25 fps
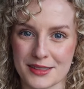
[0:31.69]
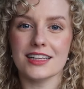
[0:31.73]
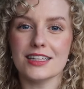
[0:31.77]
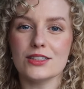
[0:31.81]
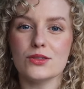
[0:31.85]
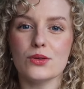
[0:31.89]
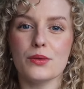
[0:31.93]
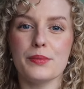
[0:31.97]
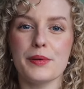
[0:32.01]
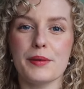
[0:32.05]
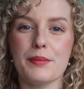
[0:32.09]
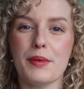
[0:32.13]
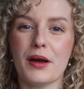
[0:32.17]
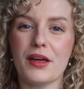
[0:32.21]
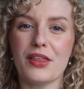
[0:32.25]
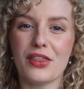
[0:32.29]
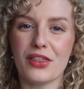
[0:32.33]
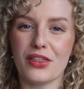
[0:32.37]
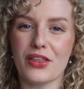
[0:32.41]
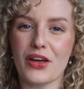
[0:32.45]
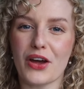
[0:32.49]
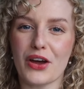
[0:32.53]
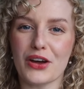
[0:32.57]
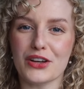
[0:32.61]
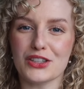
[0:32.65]
This will be my
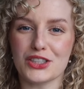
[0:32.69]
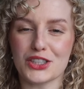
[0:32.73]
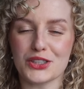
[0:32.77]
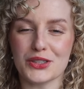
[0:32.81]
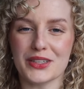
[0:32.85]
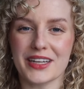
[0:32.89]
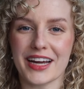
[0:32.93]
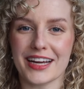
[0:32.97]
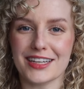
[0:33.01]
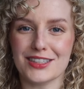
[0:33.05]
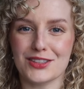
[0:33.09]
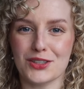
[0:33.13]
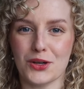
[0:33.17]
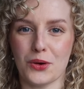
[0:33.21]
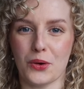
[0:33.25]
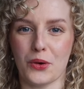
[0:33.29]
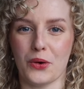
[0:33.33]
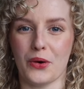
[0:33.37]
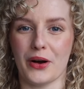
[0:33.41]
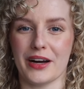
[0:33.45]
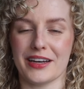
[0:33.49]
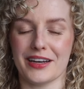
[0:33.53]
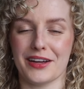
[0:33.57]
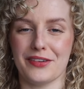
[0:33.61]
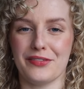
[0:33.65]
third UK
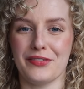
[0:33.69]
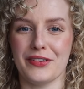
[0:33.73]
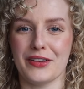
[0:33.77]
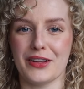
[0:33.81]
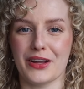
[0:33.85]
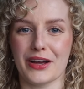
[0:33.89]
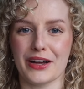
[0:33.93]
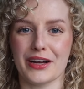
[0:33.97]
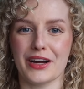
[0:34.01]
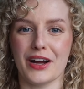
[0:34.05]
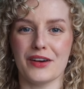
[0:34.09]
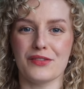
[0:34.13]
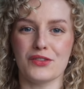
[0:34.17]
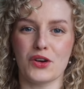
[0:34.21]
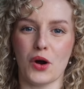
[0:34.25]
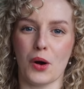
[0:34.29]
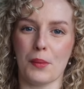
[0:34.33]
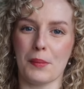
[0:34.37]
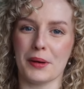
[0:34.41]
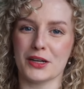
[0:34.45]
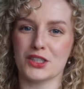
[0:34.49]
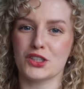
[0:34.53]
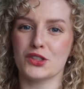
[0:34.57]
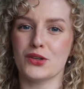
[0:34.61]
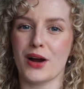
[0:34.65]
tour and I feel like I've got
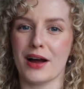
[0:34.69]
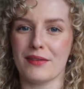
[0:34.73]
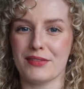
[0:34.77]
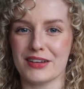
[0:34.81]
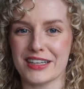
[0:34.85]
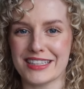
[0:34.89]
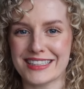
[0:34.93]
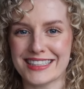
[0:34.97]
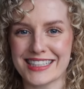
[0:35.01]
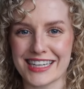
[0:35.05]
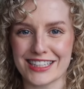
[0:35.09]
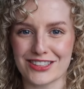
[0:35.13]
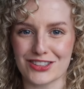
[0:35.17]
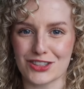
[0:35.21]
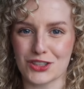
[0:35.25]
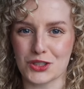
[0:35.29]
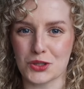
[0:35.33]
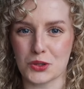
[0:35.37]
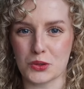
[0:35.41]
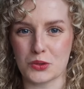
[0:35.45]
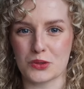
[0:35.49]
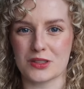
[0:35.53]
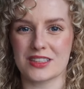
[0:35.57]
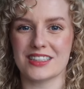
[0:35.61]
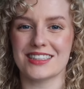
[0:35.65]
my travel
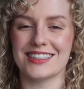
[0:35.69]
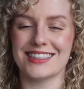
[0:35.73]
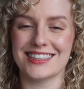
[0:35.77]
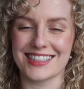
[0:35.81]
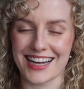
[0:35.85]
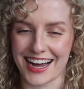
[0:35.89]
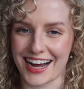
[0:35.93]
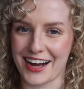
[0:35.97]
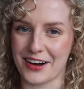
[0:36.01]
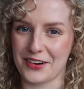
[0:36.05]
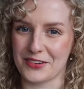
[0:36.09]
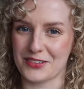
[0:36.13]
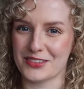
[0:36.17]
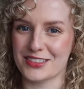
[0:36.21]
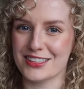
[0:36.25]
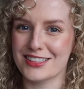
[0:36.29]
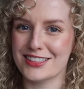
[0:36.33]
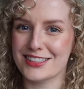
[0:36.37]
essentials down.